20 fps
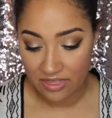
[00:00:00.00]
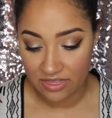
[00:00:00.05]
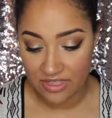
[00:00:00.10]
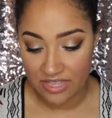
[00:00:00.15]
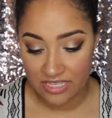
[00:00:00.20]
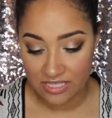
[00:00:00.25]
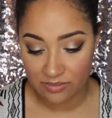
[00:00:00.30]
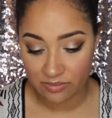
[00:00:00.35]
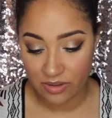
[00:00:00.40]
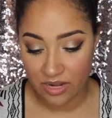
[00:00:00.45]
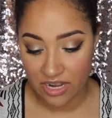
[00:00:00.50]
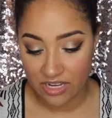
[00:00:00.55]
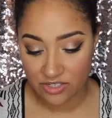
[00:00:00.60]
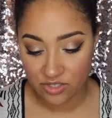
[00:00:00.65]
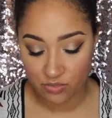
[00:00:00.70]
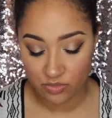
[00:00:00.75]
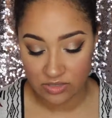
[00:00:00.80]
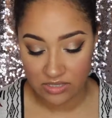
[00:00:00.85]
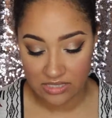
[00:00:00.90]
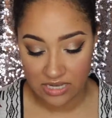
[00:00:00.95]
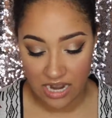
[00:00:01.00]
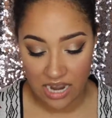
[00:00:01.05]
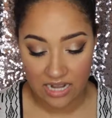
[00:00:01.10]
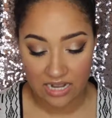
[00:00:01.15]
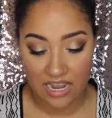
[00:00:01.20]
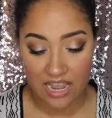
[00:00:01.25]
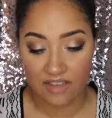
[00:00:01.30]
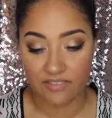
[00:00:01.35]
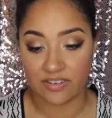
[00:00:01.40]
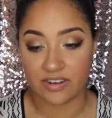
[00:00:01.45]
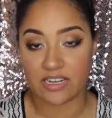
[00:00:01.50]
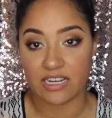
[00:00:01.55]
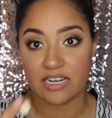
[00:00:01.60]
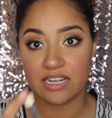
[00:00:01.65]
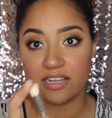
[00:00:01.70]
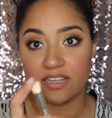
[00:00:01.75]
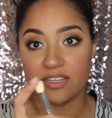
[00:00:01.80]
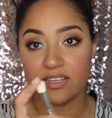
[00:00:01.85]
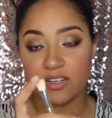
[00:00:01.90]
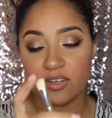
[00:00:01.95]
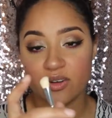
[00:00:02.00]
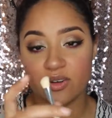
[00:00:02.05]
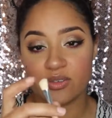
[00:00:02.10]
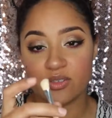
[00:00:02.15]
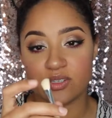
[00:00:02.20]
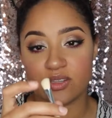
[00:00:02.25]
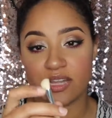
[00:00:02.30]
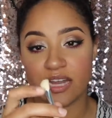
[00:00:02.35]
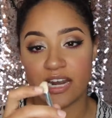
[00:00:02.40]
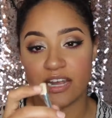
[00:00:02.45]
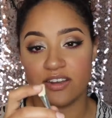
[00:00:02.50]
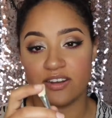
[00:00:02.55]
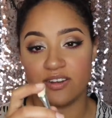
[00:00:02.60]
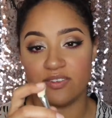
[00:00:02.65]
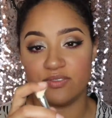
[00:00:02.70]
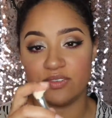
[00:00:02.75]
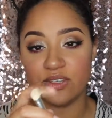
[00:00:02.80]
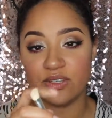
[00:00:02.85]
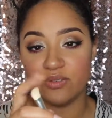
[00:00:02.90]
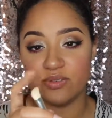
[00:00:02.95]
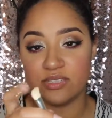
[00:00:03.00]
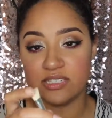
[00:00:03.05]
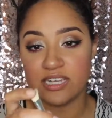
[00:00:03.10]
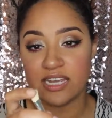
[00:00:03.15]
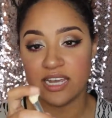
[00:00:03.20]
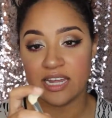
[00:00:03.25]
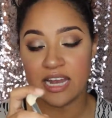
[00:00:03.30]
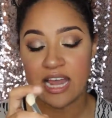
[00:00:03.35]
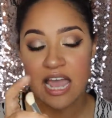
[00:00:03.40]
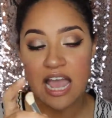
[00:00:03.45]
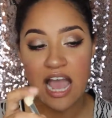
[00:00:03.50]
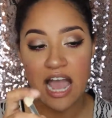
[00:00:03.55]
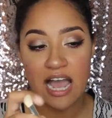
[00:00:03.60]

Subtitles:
this brush was not covered in glue so that I could have used it.